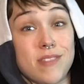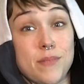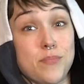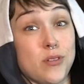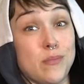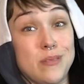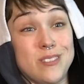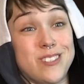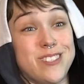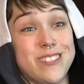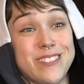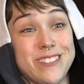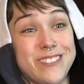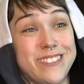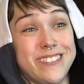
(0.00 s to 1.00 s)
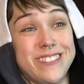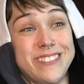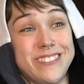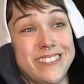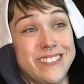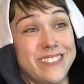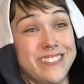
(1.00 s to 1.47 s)
purple
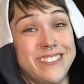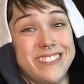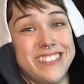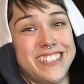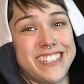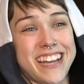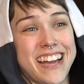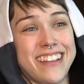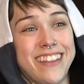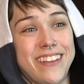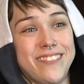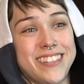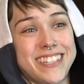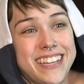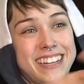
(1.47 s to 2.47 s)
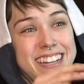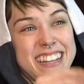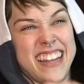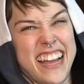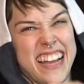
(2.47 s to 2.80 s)
suit. I love seeing it